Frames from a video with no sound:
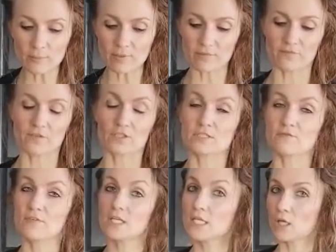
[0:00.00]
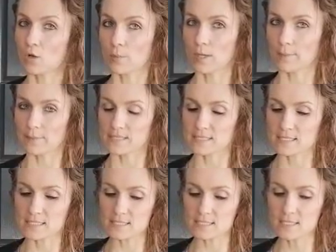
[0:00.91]
but for video
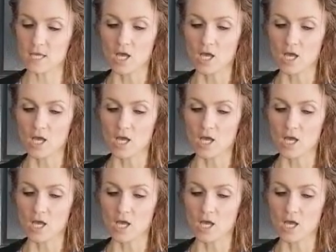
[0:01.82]
purposes,